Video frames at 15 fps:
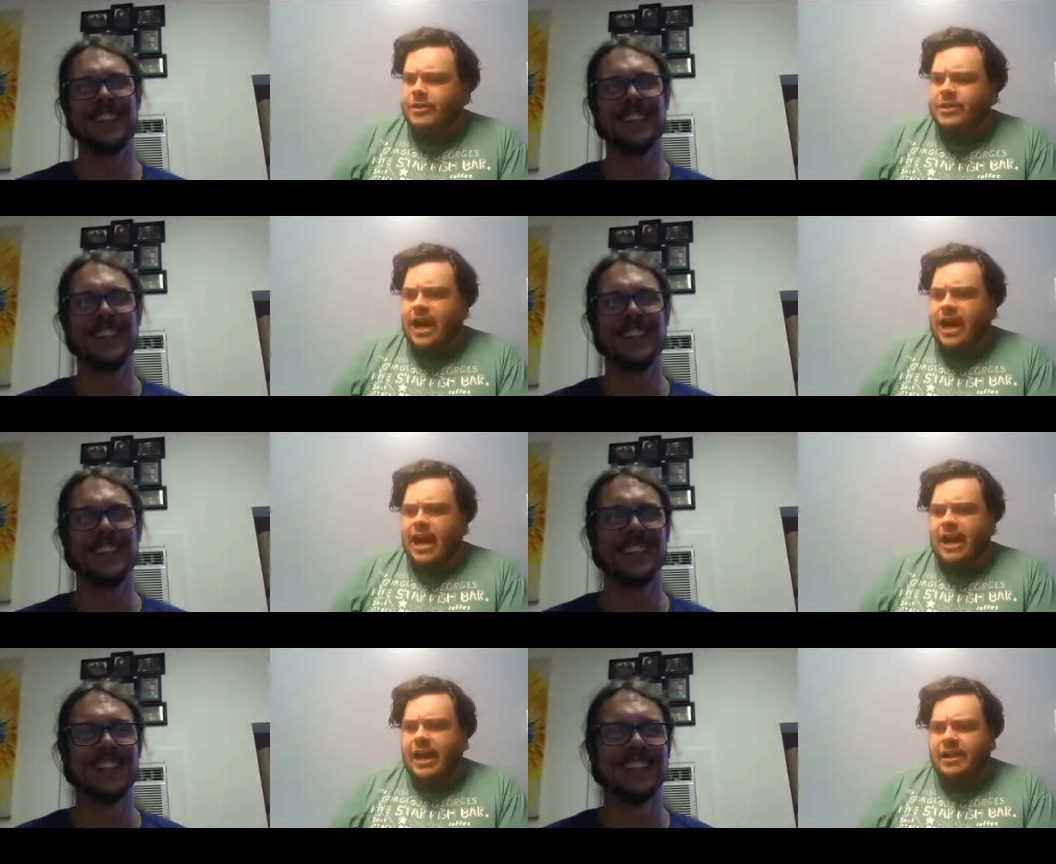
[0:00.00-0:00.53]
Speaker 1: was a
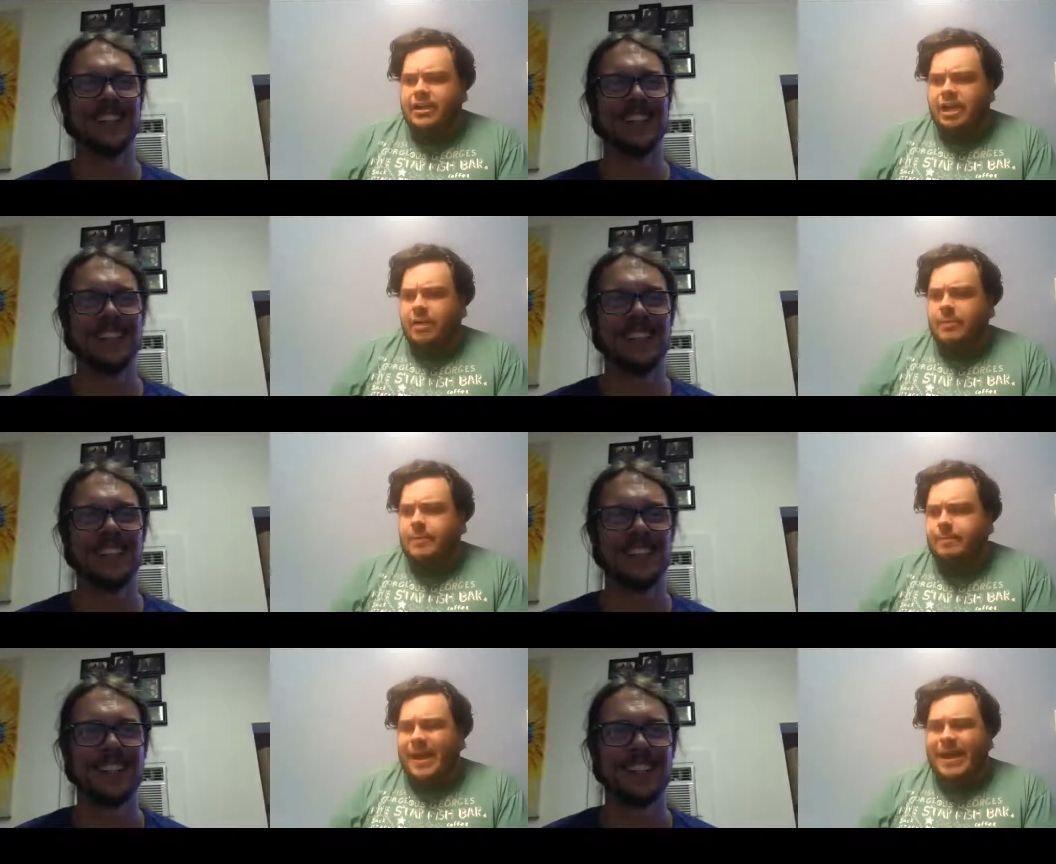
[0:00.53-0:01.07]
guy, a
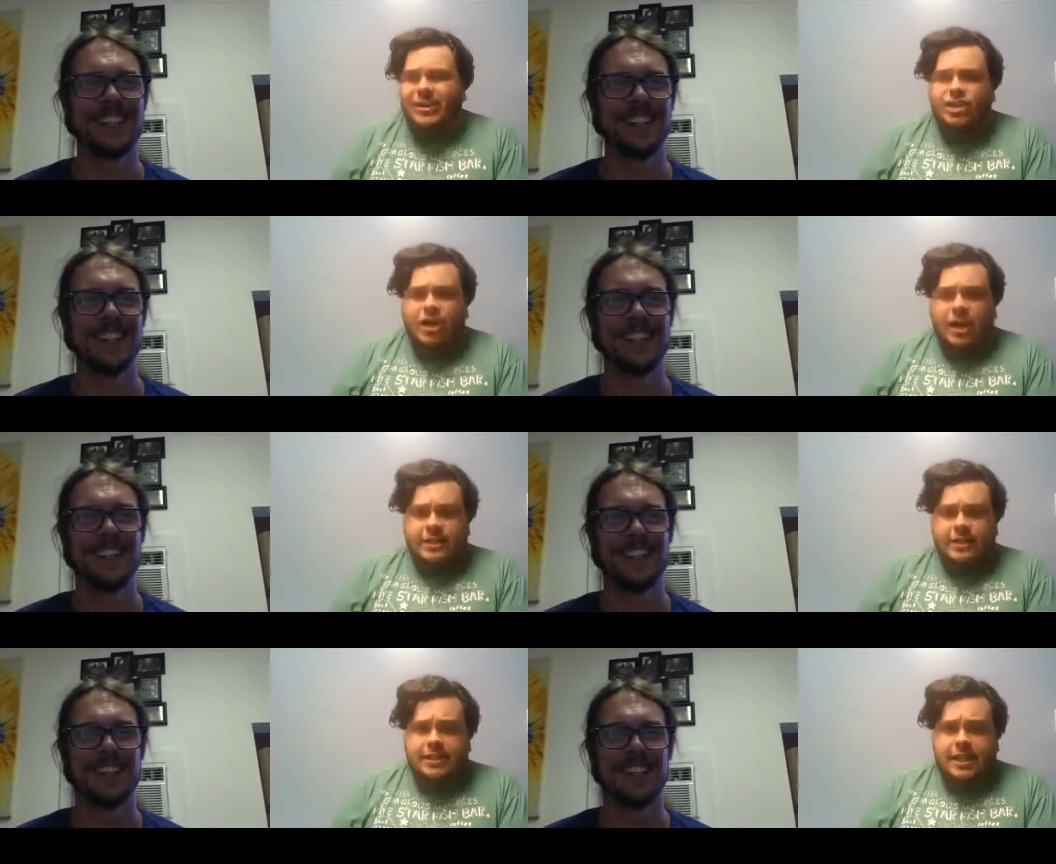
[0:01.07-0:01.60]
gentleman, Ben
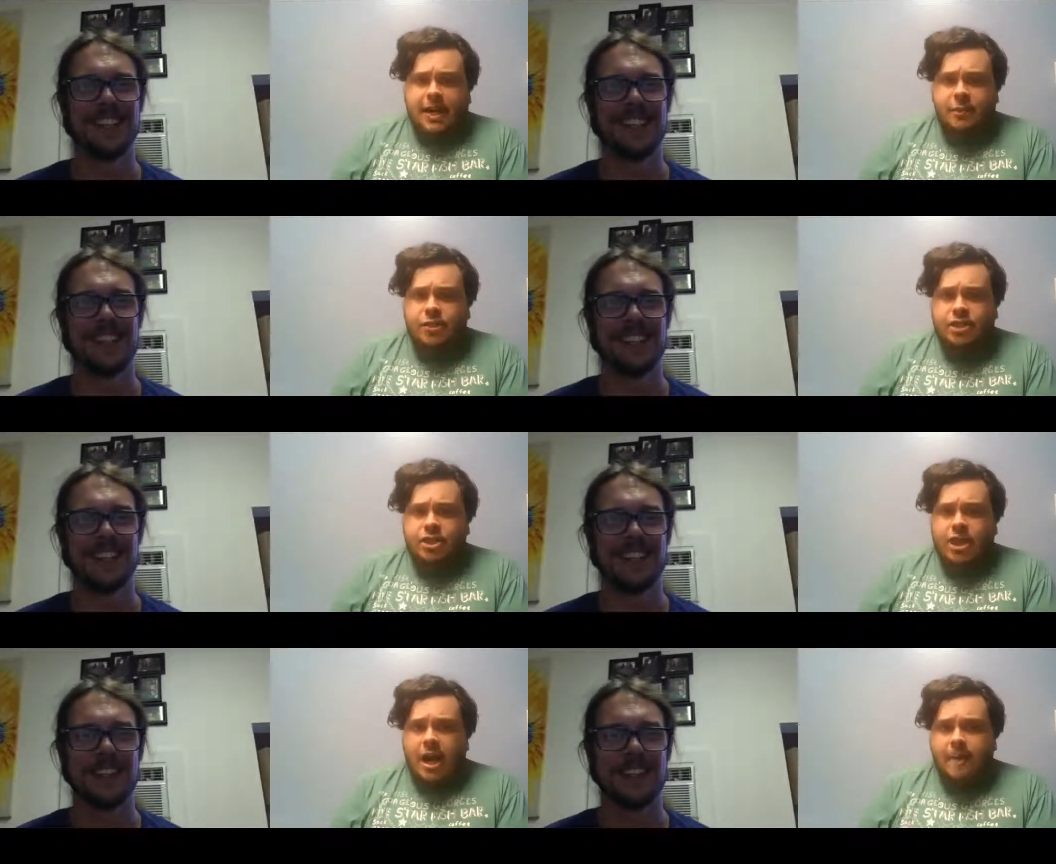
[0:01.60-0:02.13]
Johnson, I
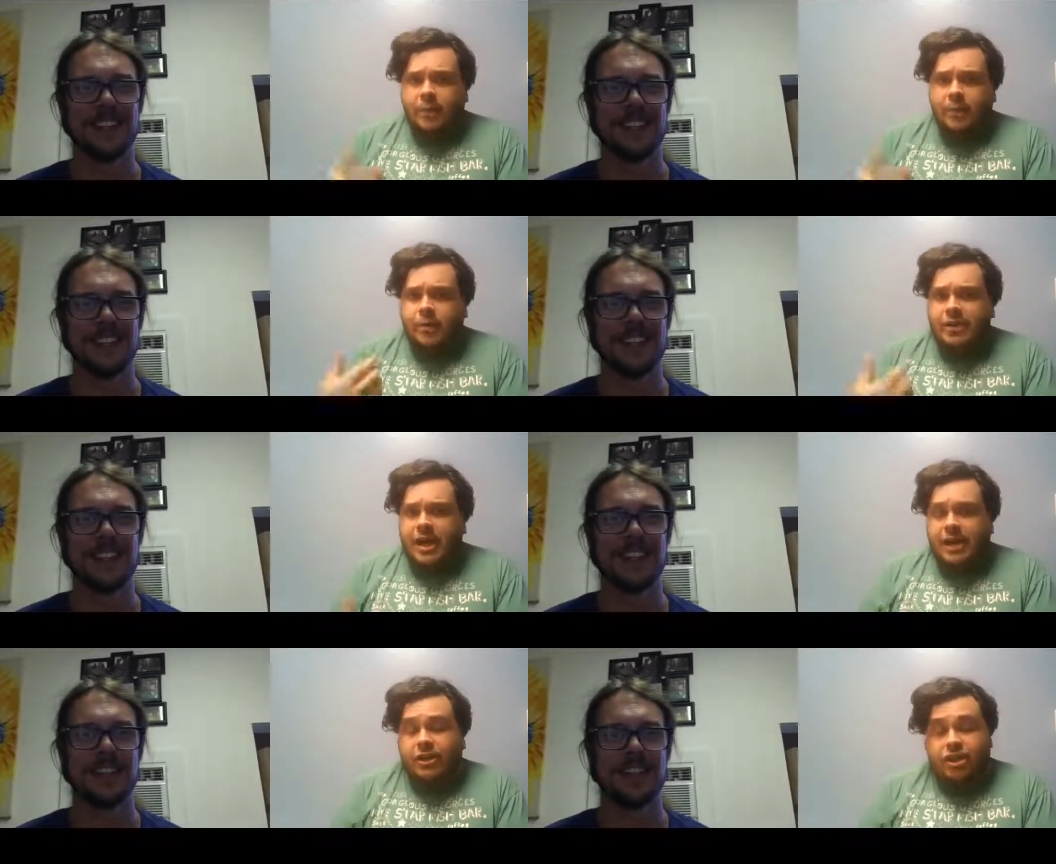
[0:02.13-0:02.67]
went shopping
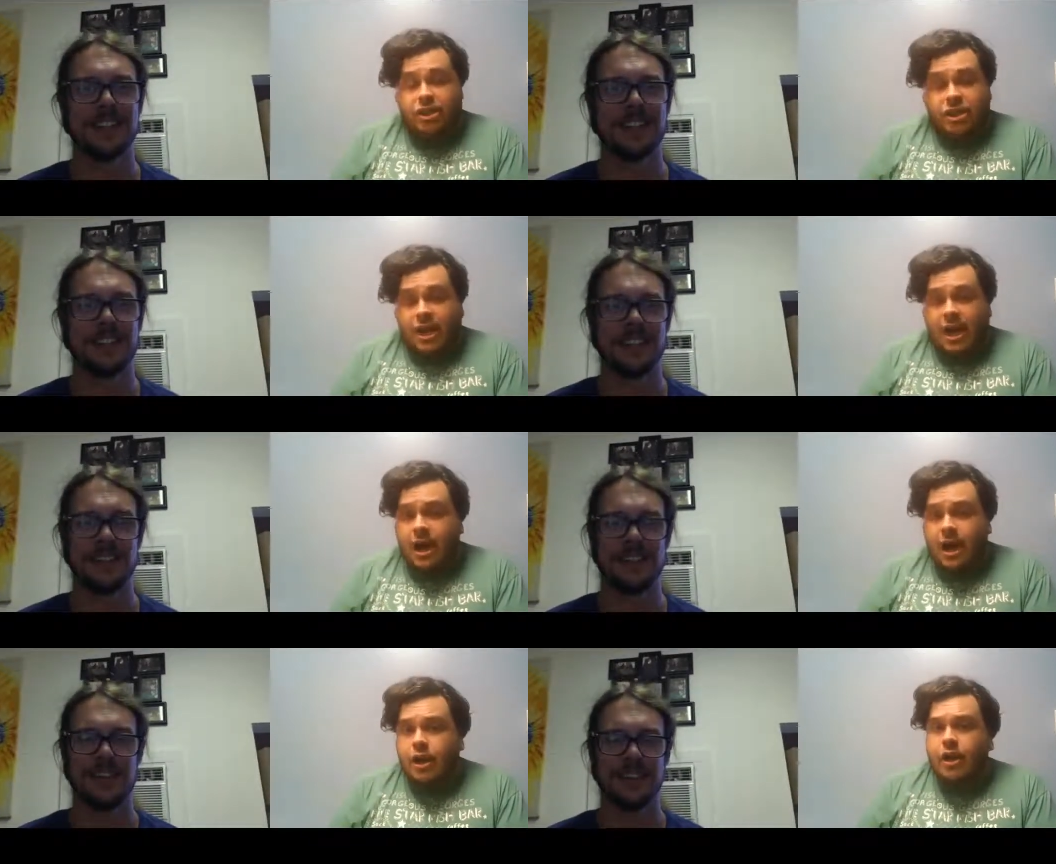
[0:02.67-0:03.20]
with out of
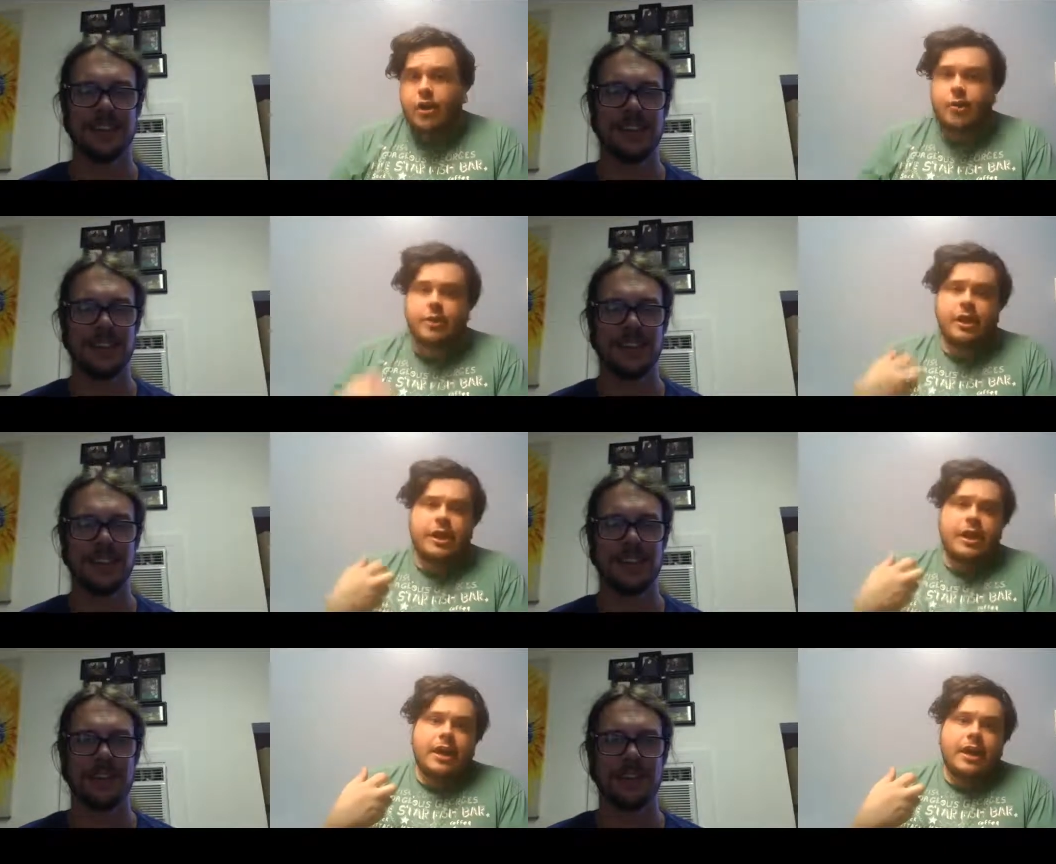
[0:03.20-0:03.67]
Chicago.